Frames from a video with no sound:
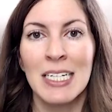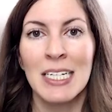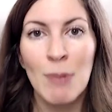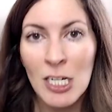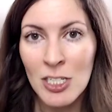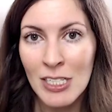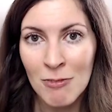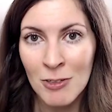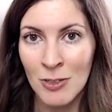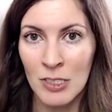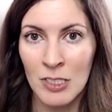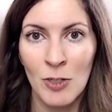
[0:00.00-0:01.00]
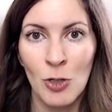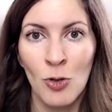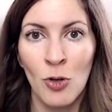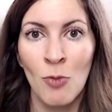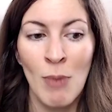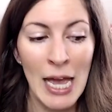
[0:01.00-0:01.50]
especially for those of you
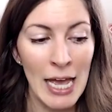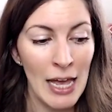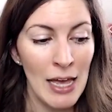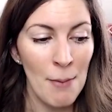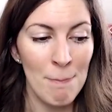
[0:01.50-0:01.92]
who may